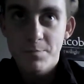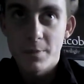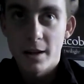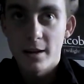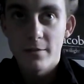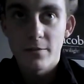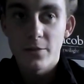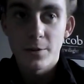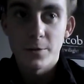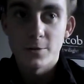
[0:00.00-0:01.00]
But
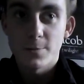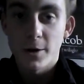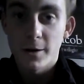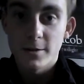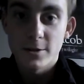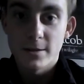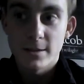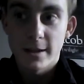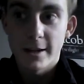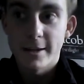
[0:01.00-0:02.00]
for the most part, just